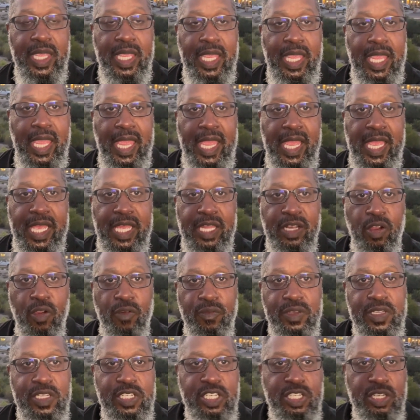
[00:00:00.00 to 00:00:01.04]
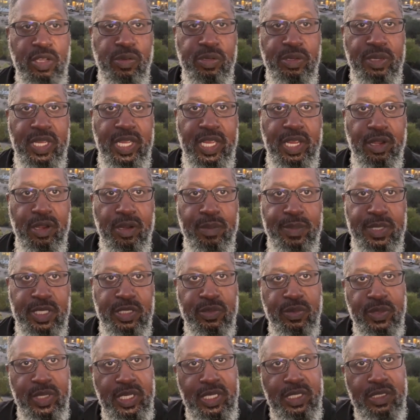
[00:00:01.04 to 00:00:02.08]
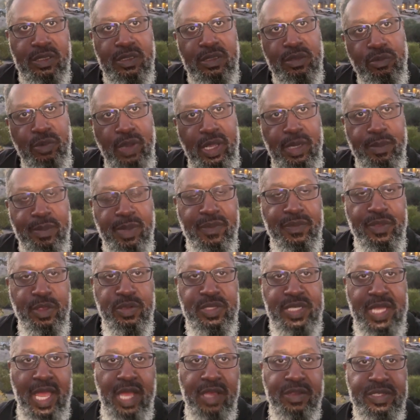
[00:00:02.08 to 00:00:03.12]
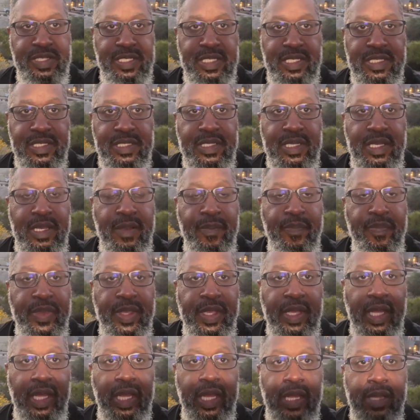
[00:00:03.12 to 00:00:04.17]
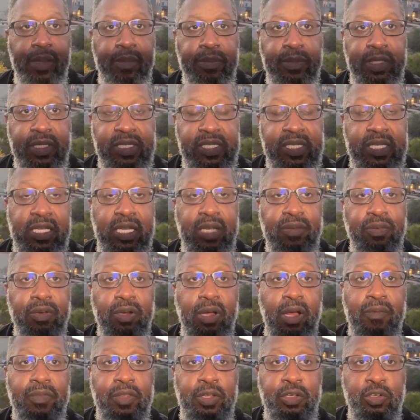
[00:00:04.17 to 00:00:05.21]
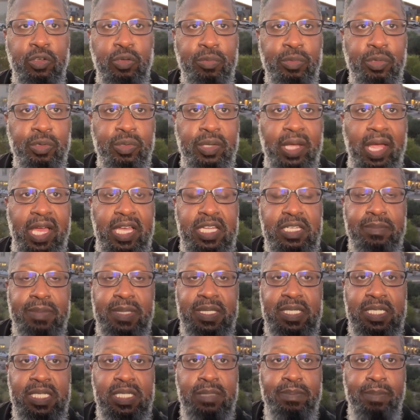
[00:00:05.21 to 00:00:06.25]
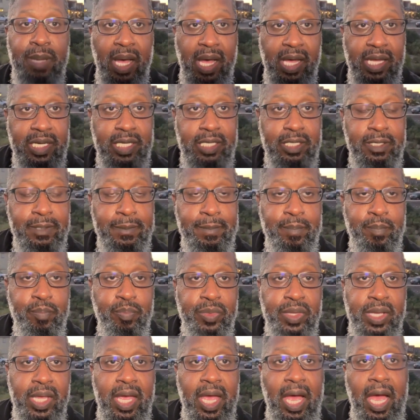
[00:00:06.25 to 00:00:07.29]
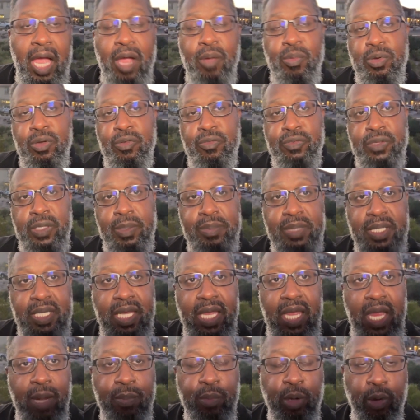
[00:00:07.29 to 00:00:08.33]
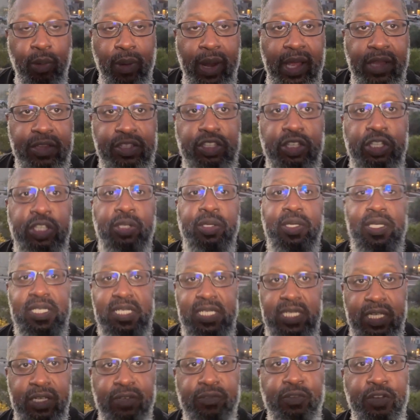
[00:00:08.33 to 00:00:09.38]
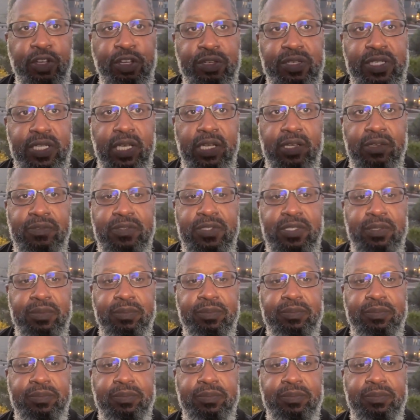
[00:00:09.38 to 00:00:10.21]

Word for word: And over the shoulder here, between right above those houses, um, the sliver of the new moon has been spotted. I will flip the camera around so you can see it for yourselves.